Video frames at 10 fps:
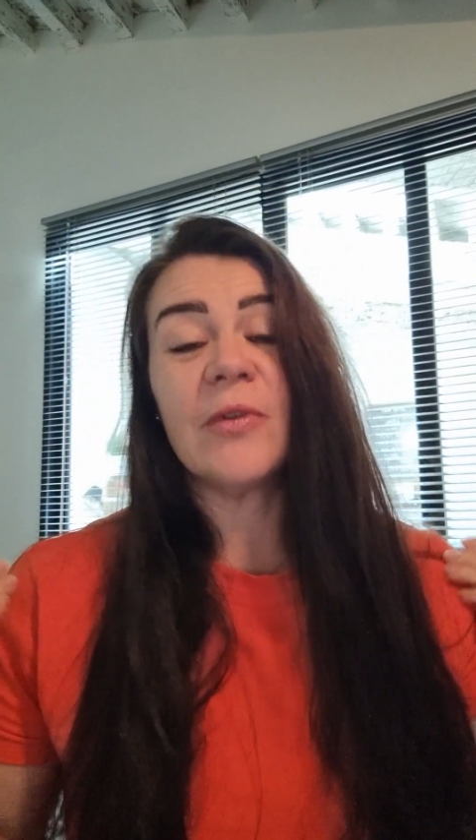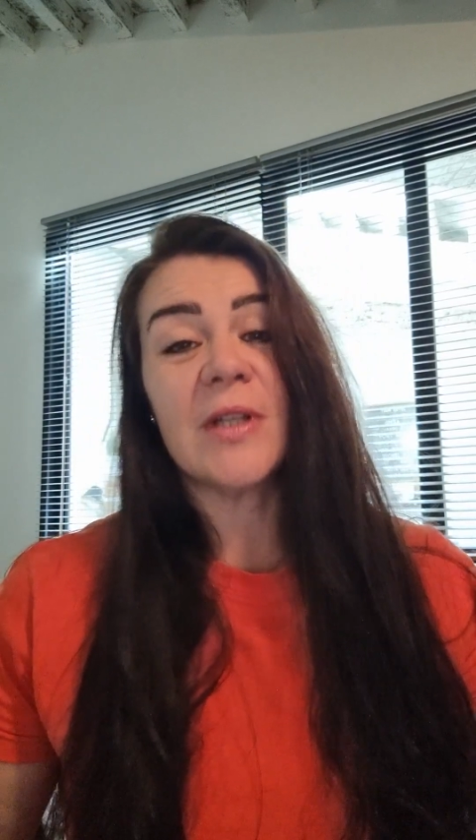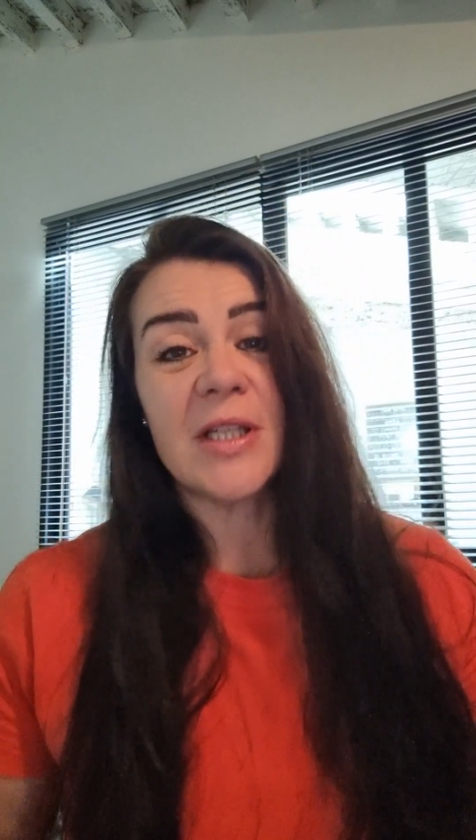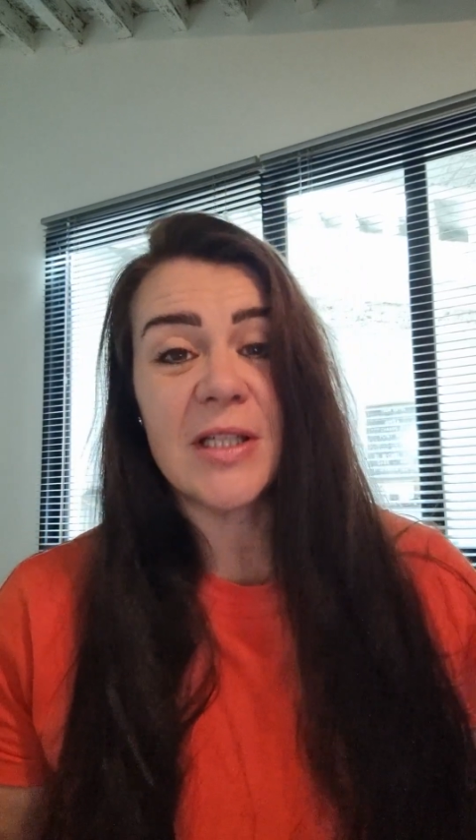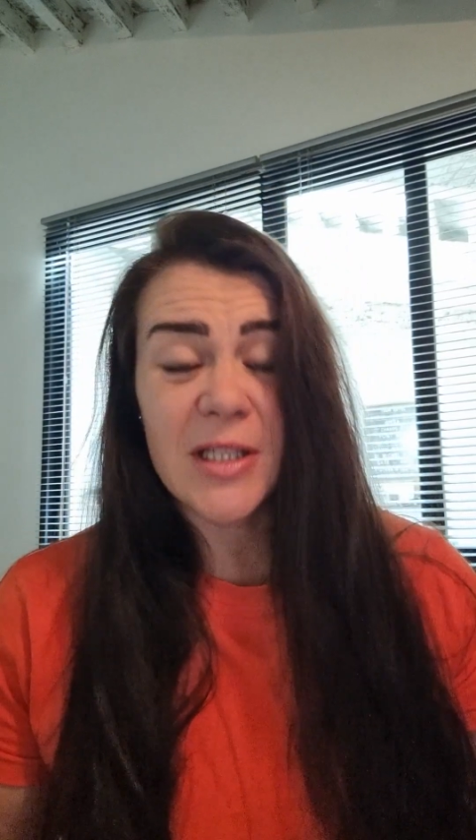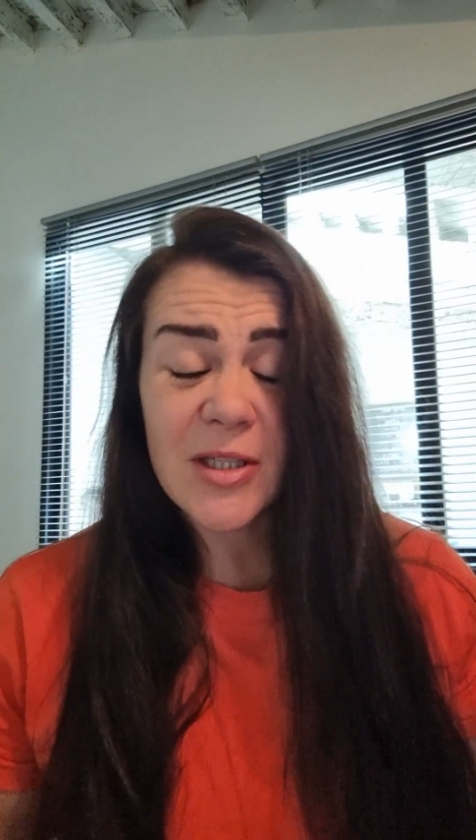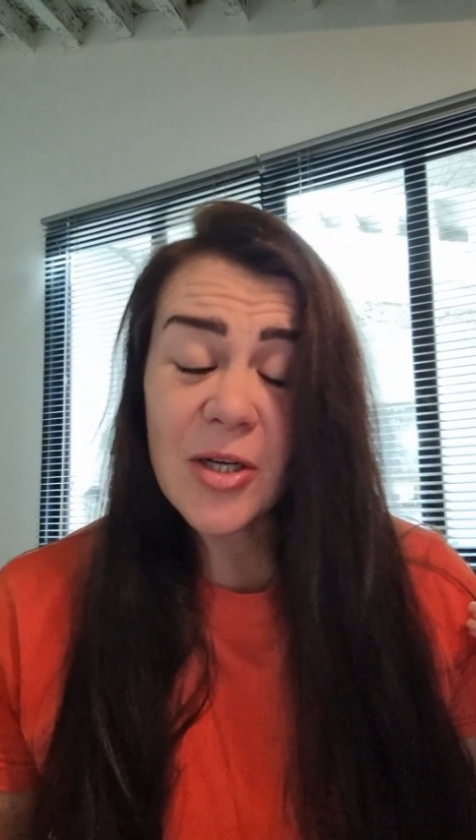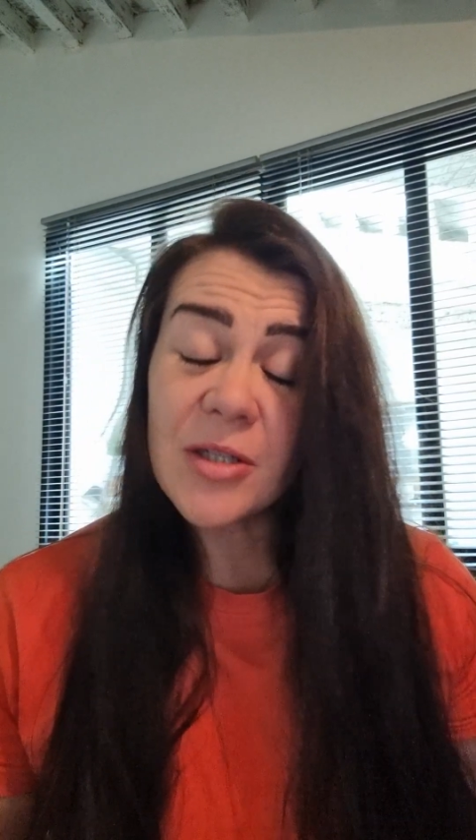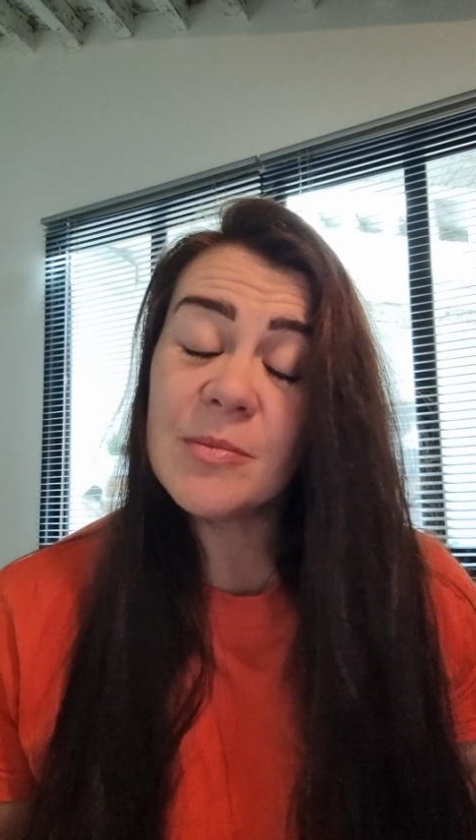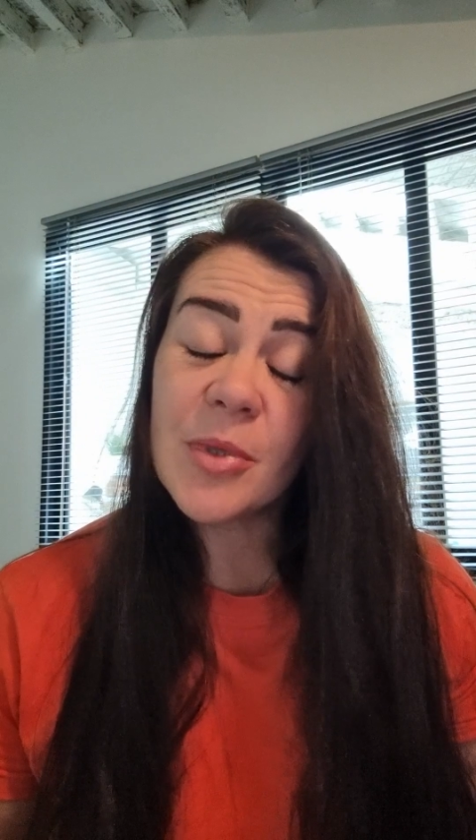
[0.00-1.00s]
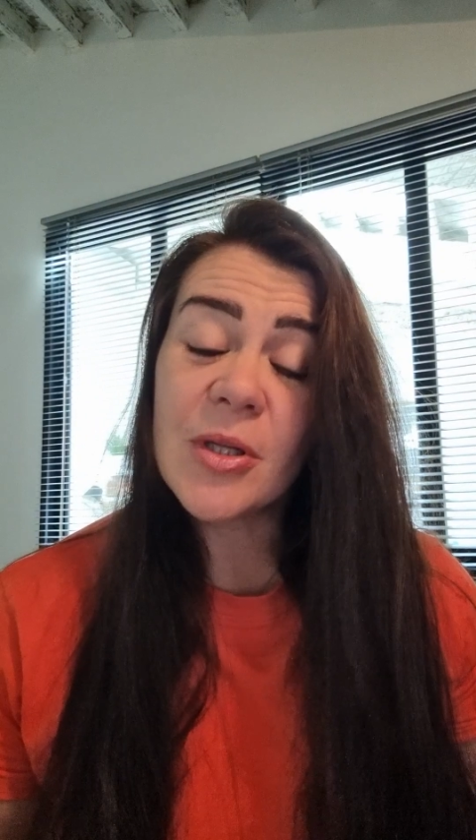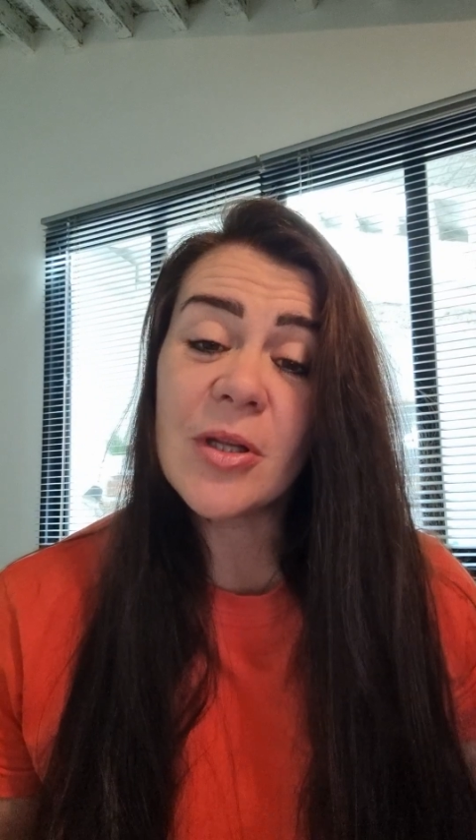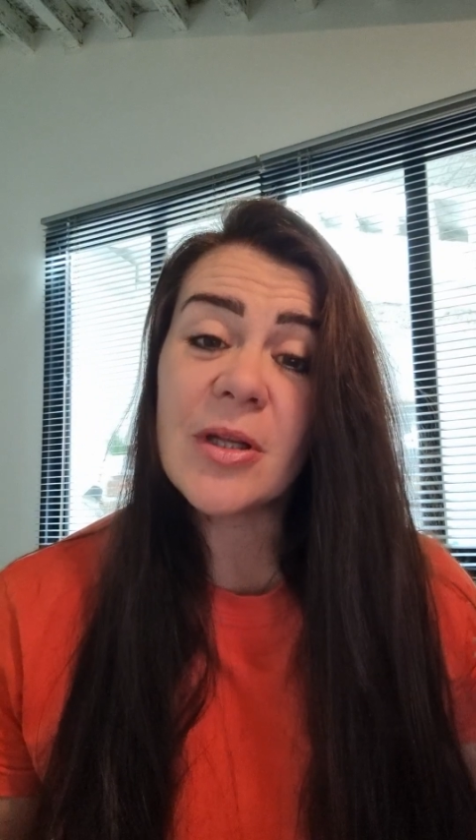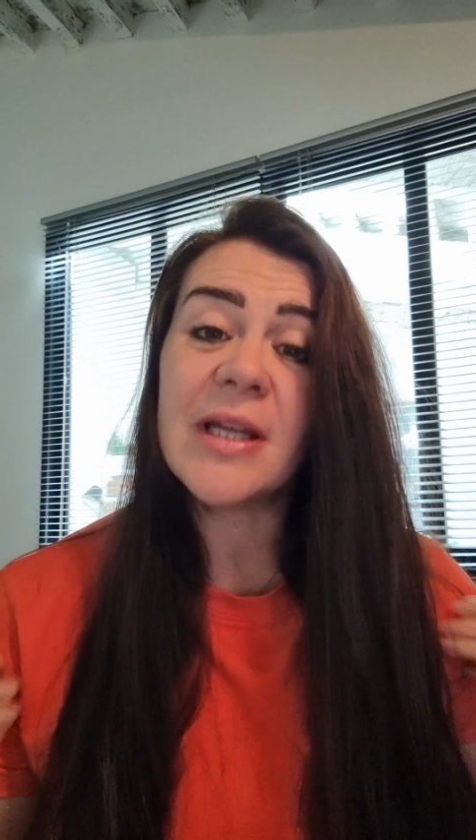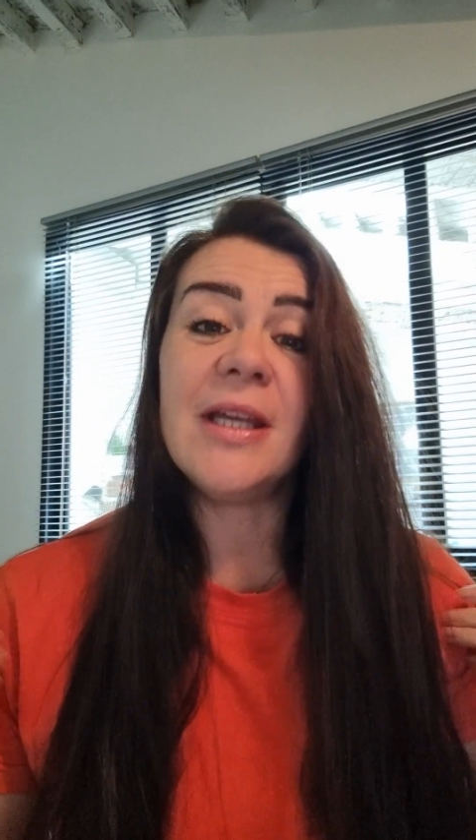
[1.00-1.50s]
Felicity Turnbull,